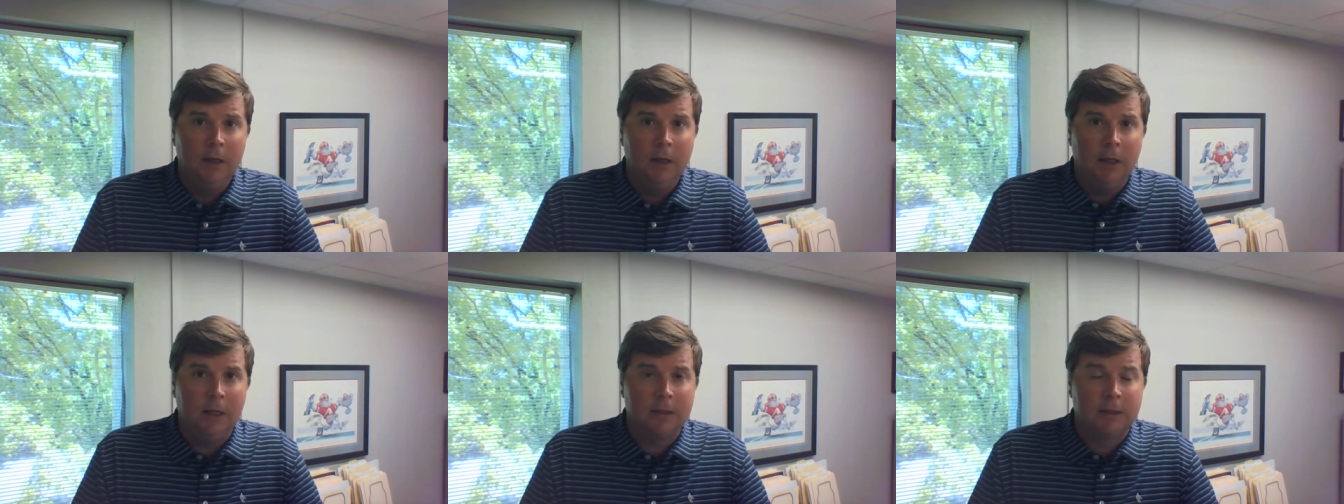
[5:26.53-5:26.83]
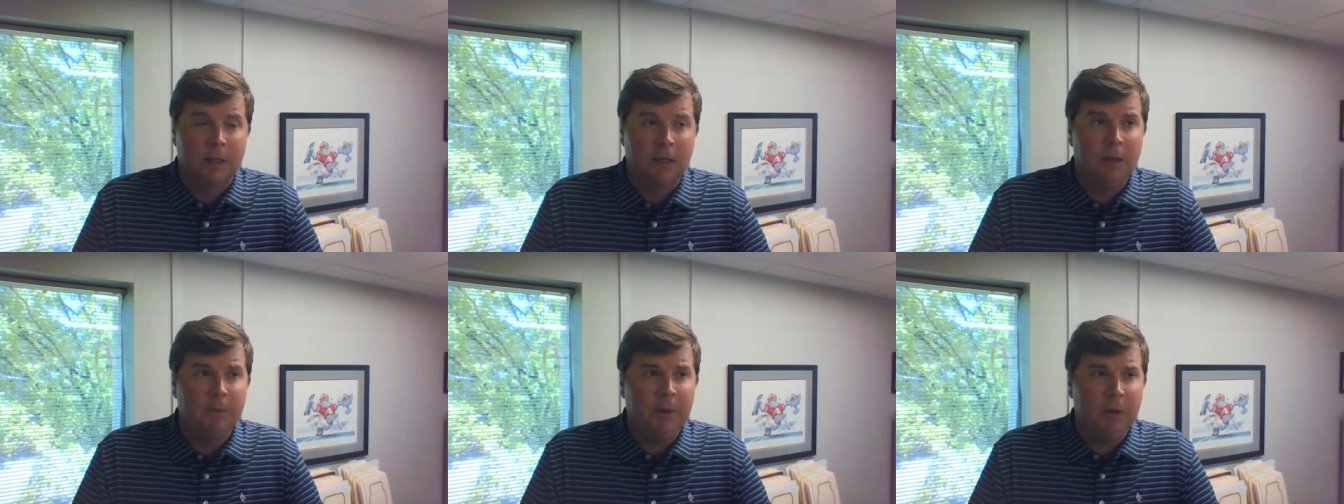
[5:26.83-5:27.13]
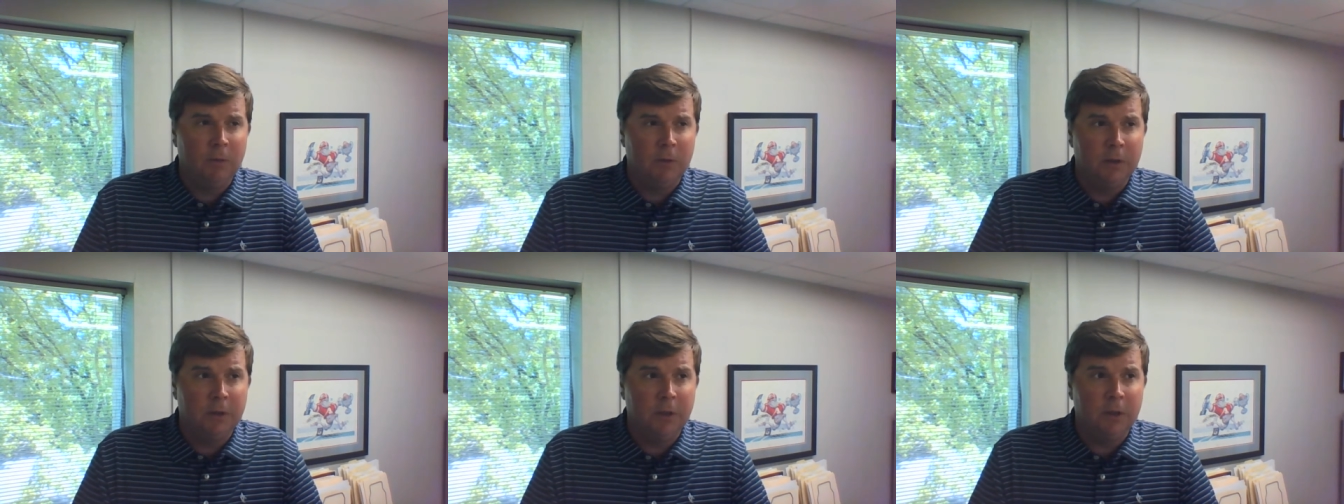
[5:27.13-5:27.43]
It's going to be
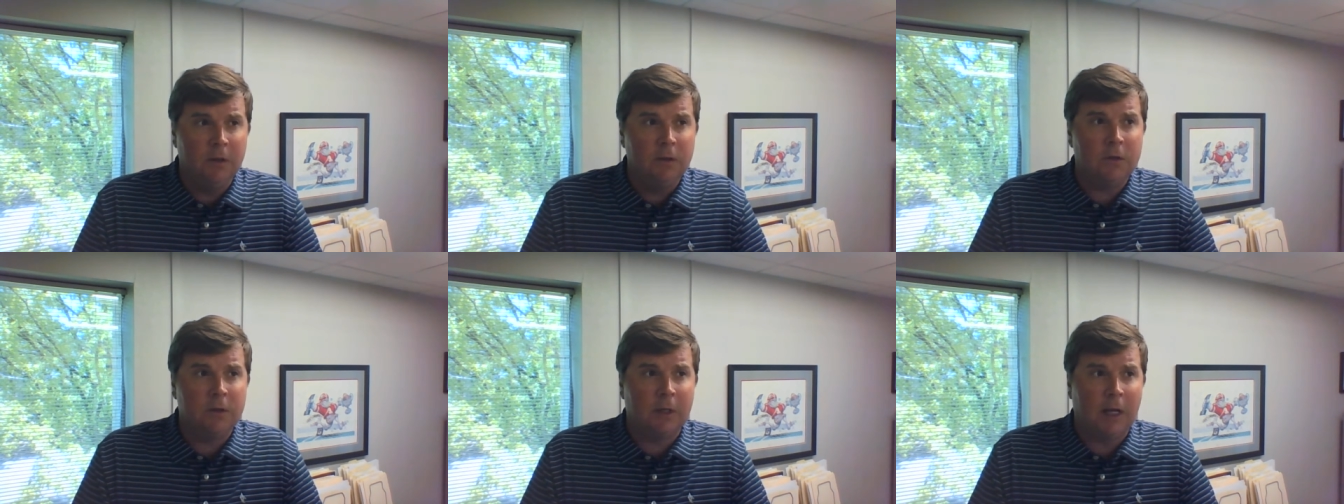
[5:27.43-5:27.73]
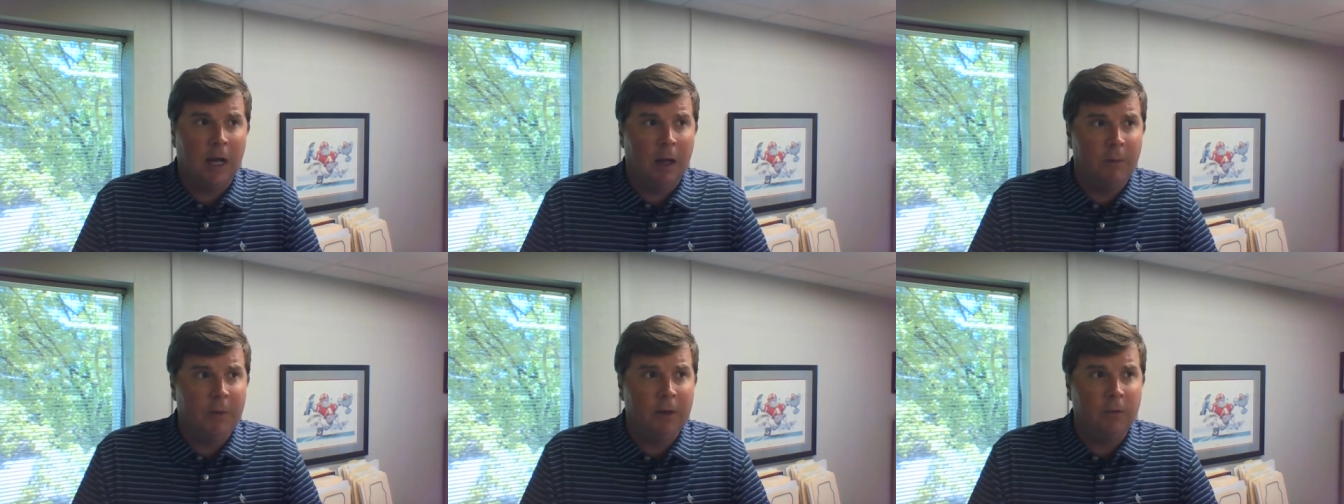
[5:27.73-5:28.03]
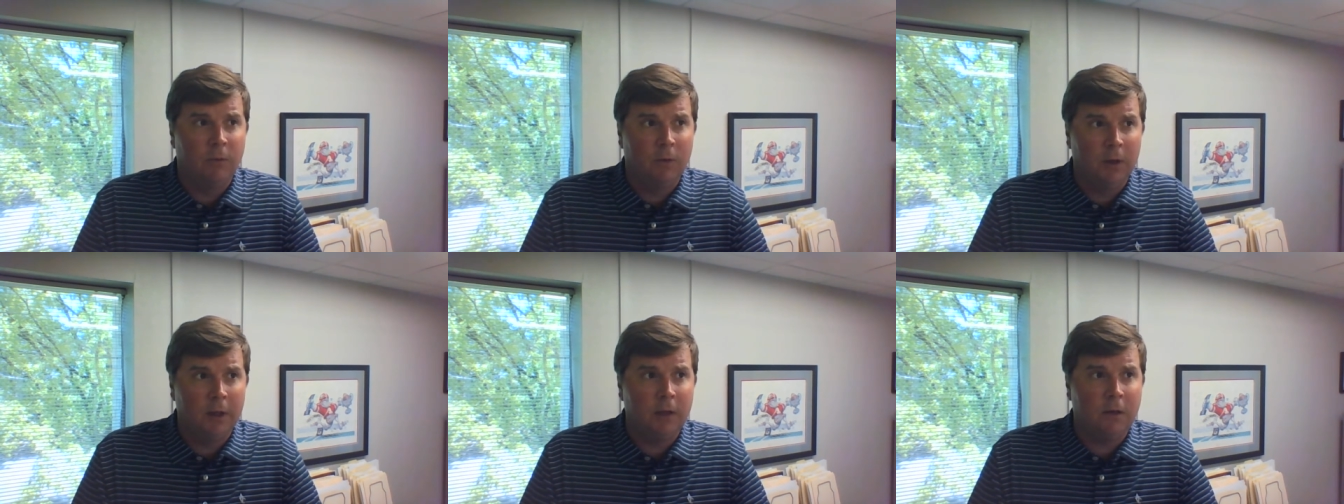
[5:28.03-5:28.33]
reduced. I'll be
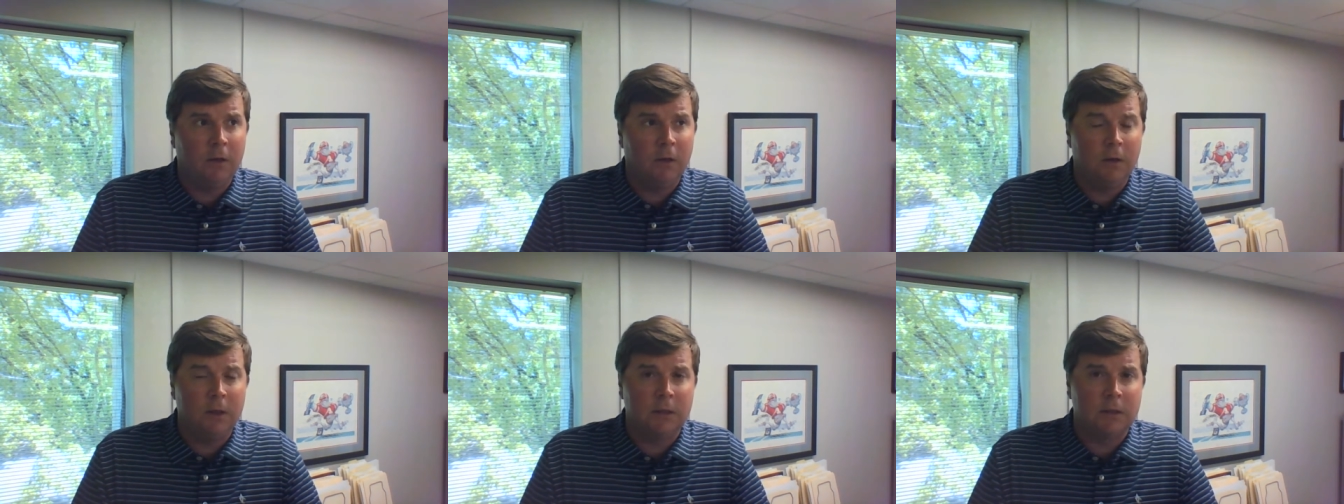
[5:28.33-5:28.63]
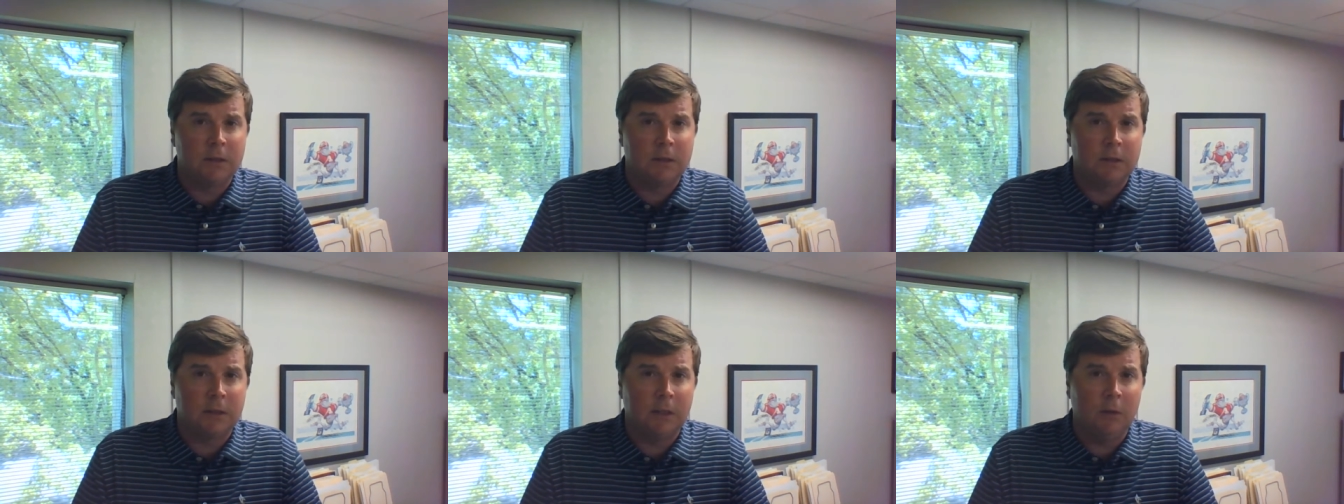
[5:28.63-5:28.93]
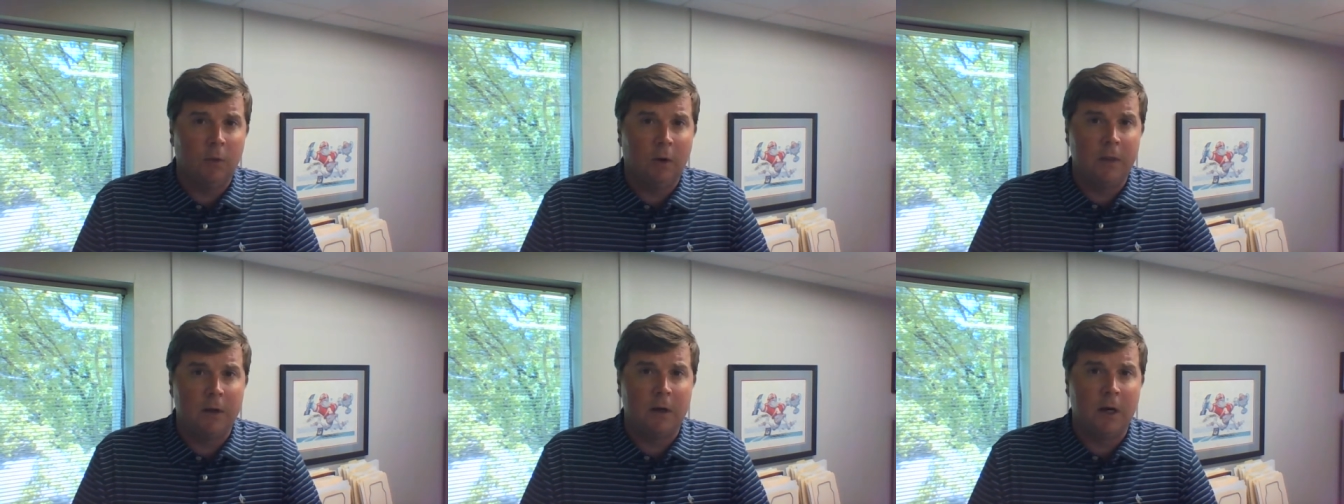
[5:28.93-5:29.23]
really curious to see
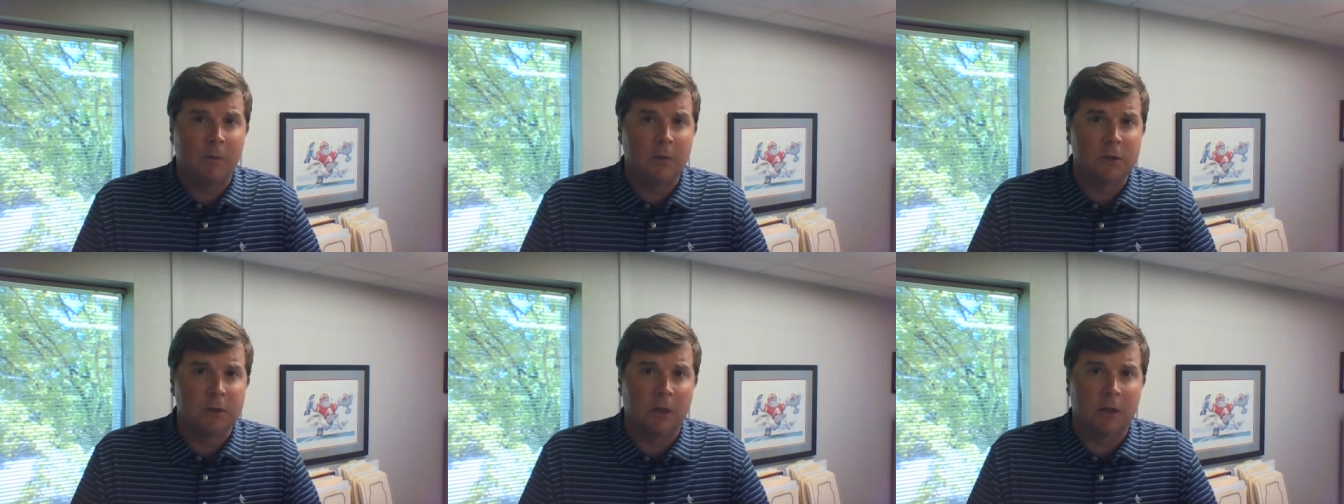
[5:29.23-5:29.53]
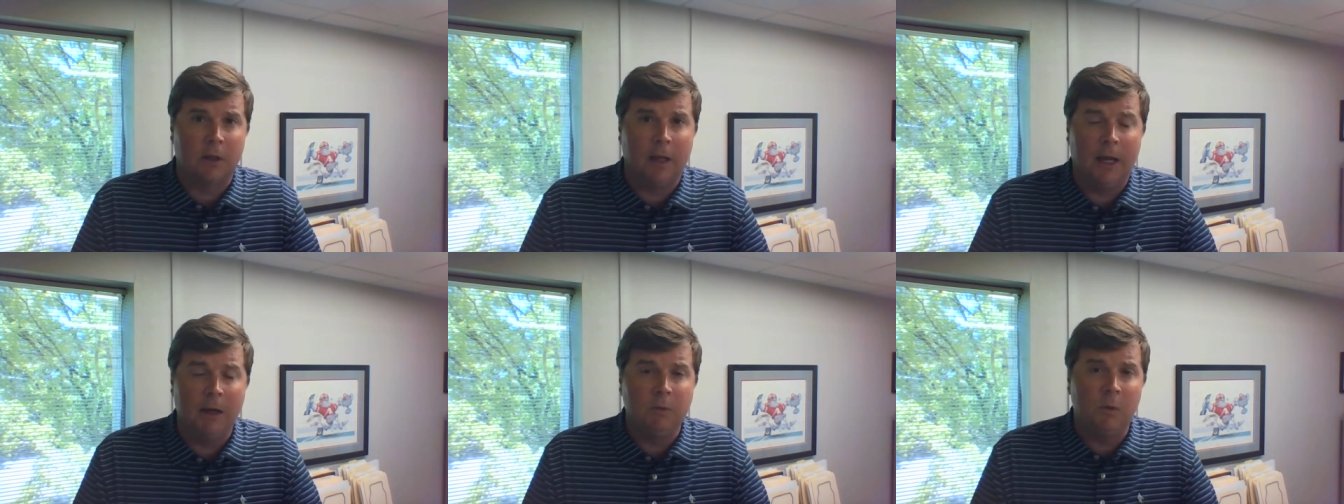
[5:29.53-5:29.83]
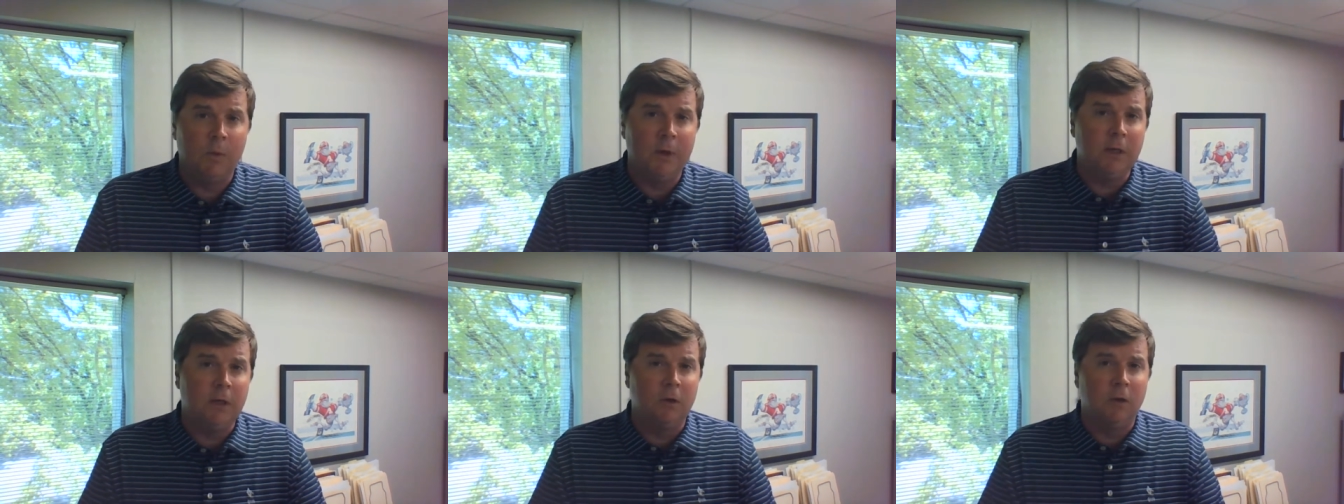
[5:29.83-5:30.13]
what the numbers look like when
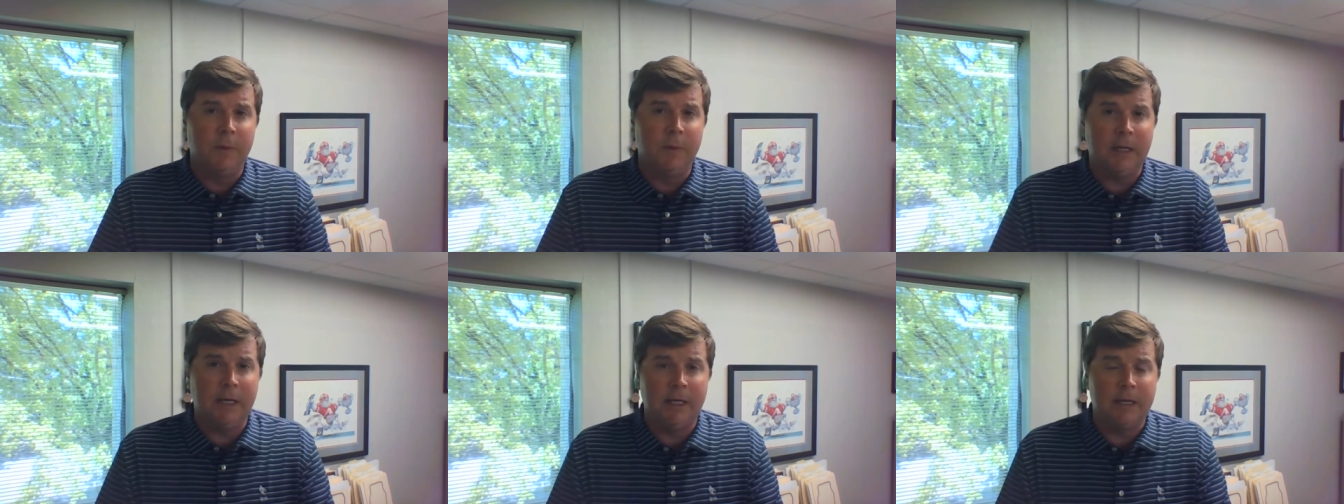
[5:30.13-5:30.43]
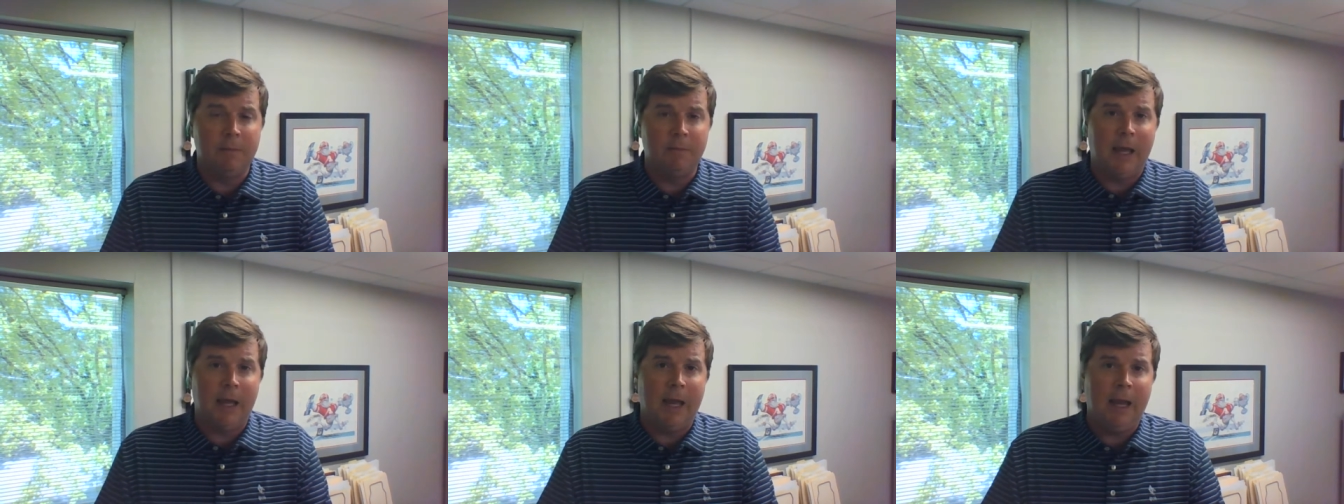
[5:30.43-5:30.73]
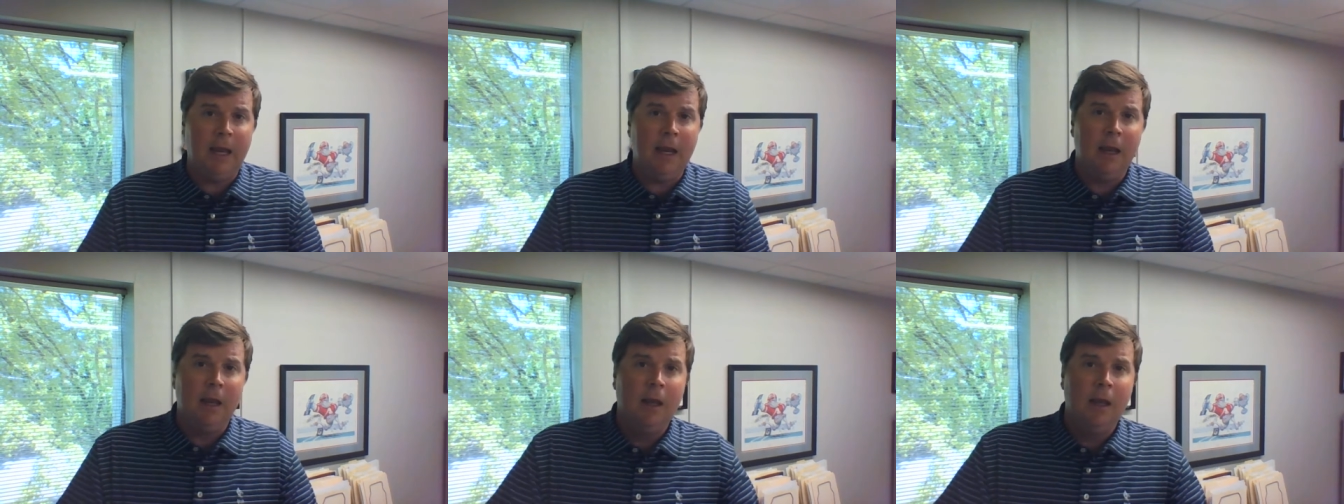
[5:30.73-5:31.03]
we do them again in
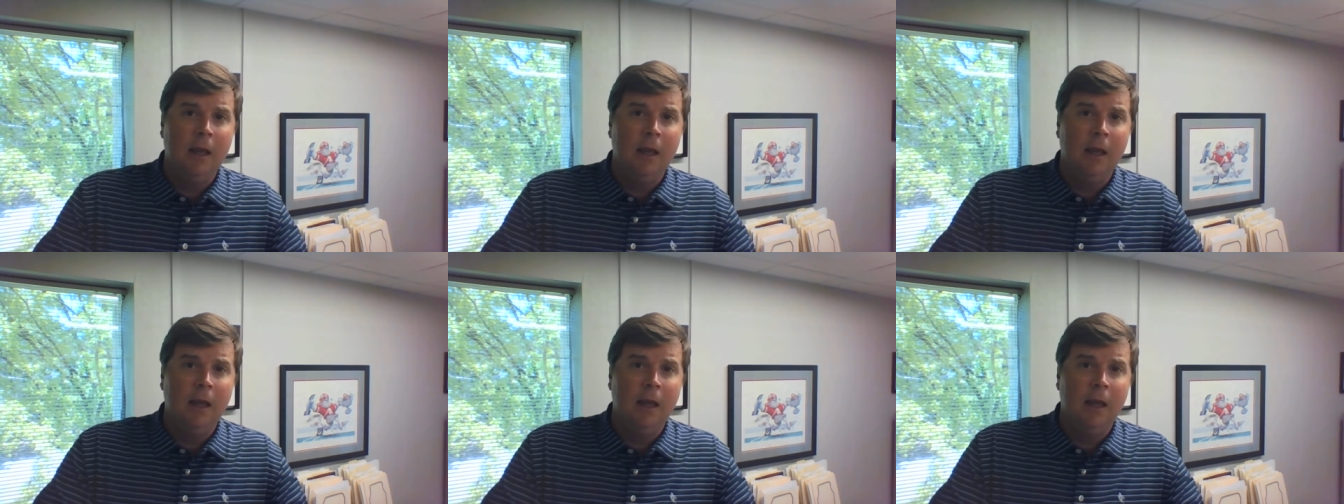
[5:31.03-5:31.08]
May.